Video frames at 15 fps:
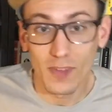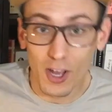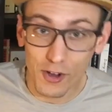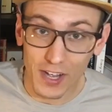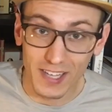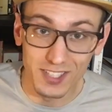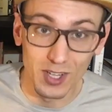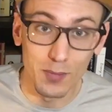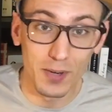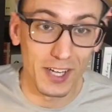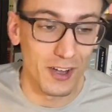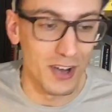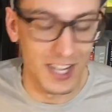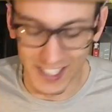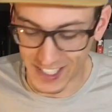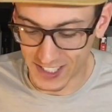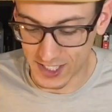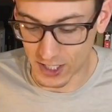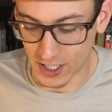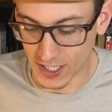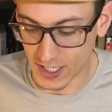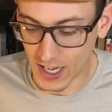Okay, so I'm going to go ahead and get
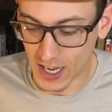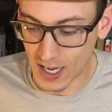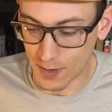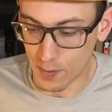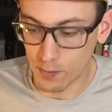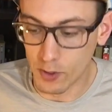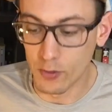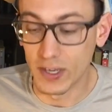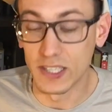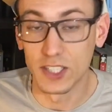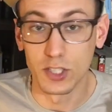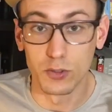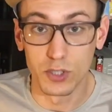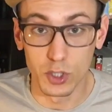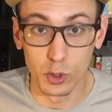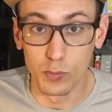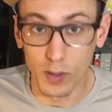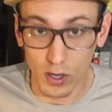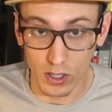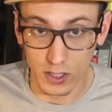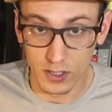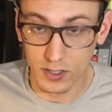started. Um, I'm going to read to you two
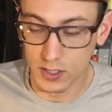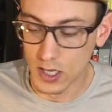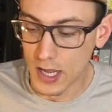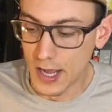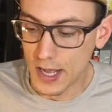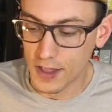parts.